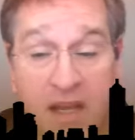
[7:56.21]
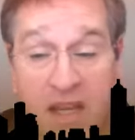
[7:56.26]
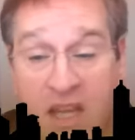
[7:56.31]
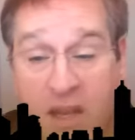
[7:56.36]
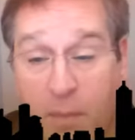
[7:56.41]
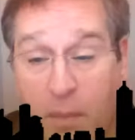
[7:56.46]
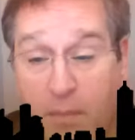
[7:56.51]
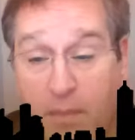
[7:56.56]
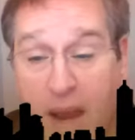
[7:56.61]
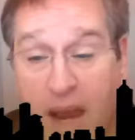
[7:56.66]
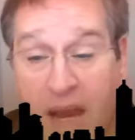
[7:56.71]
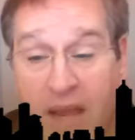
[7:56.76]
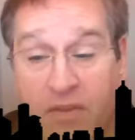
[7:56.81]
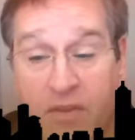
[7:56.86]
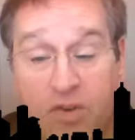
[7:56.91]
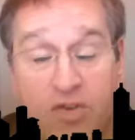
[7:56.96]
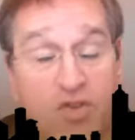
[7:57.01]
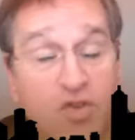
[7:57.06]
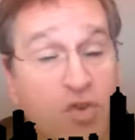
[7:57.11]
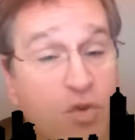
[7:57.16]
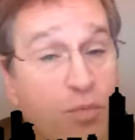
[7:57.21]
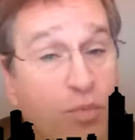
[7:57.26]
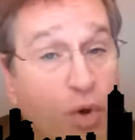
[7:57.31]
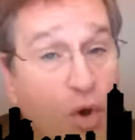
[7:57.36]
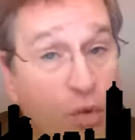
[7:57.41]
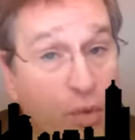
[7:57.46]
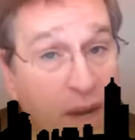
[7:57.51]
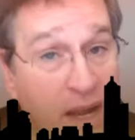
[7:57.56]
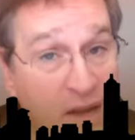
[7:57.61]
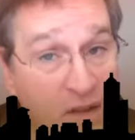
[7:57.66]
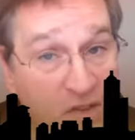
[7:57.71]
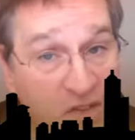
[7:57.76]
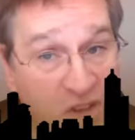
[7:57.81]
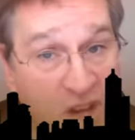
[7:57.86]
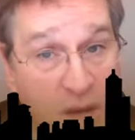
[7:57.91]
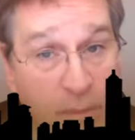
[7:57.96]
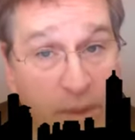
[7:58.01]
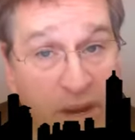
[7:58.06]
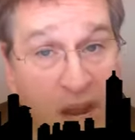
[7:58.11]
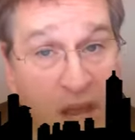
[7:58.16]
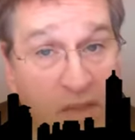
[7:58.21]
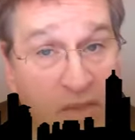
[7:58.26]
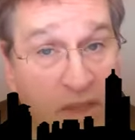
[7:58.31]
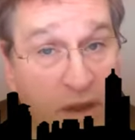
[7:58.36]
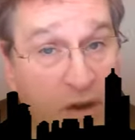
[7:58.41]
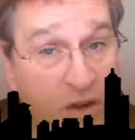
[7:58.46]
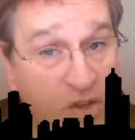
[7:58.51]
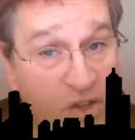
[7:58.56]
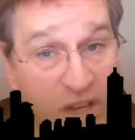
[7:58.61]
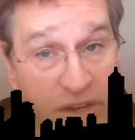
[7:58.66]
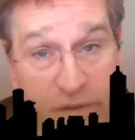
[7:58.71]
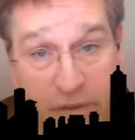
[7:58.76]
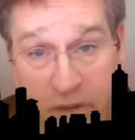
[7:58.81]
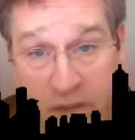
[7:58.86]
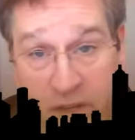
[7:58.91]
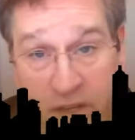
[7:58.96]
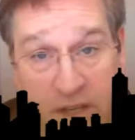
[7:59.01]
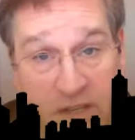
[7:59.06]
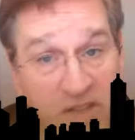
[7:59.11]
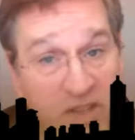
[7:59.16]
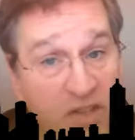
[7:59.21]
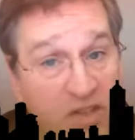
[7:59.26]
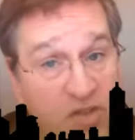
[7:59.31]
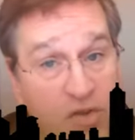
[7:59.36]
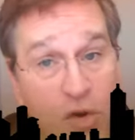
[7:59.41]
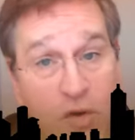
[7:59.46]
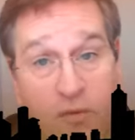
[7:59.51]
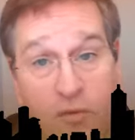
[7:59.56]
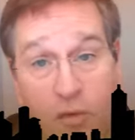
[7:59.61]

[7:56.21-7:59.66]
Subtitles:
Keep in mind, there's new pronouns coming out that are genderless and so